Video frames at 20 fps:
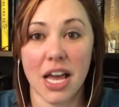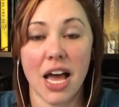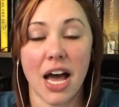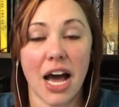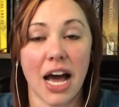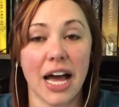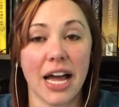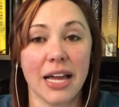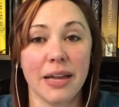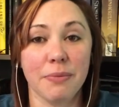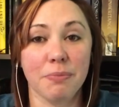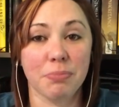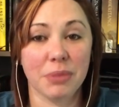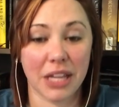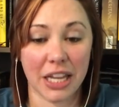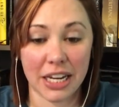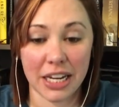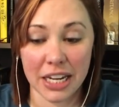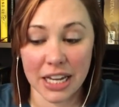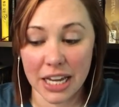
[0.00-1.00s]
I'm
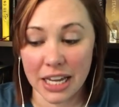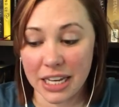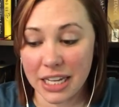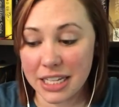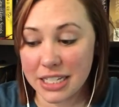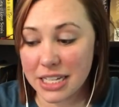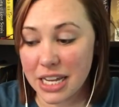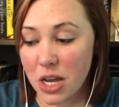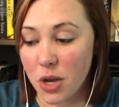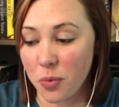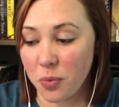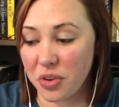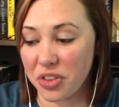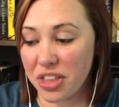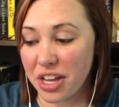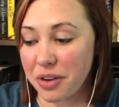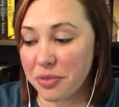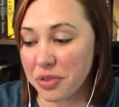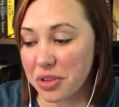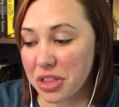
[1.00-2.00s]
planning on it. With
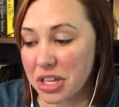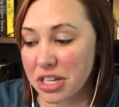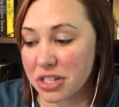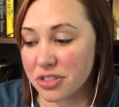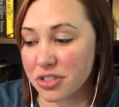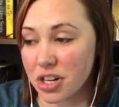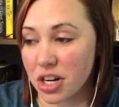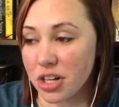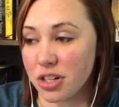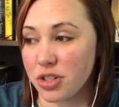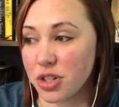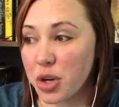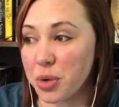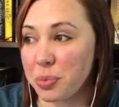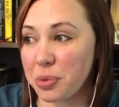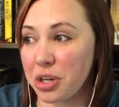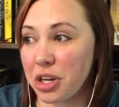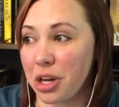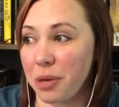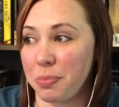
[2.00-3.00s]
everything starting to
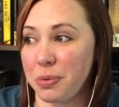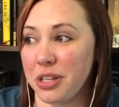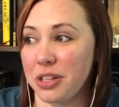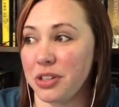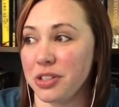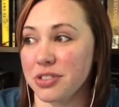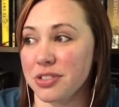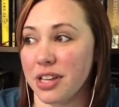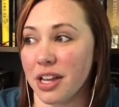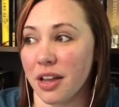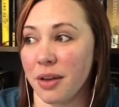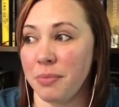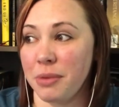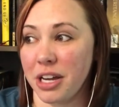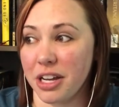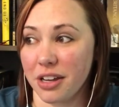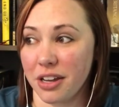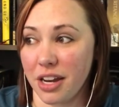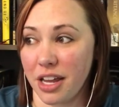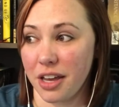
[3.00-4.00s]
open up, it looks like I'm not
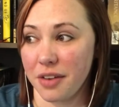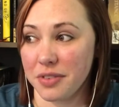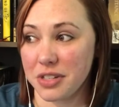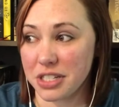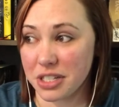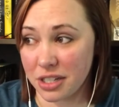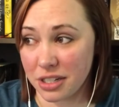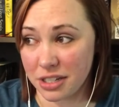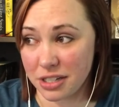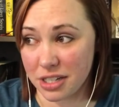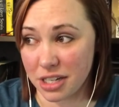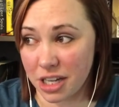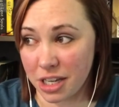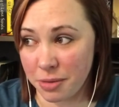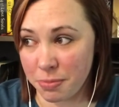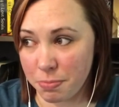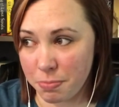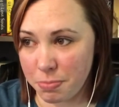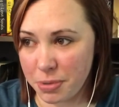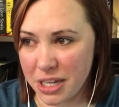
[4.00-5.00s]
going a ton of
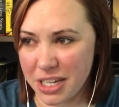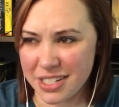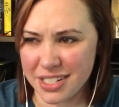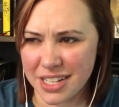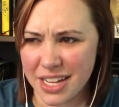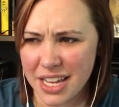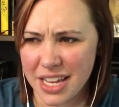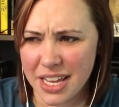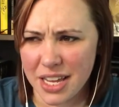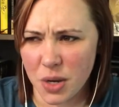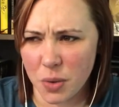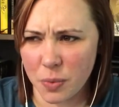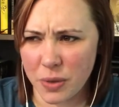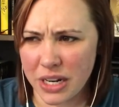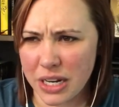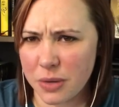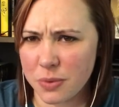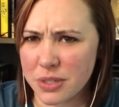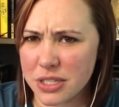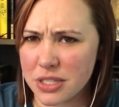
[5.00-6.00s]
time, but when
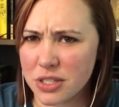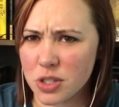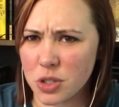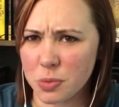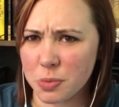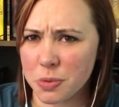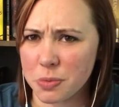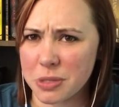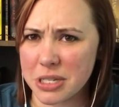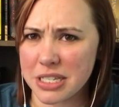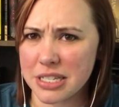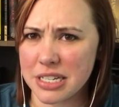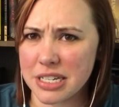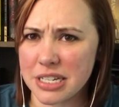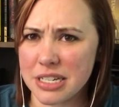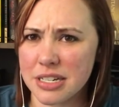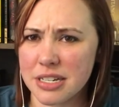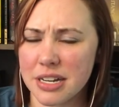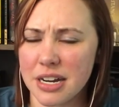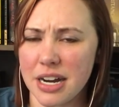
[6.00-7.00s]
I was super busy,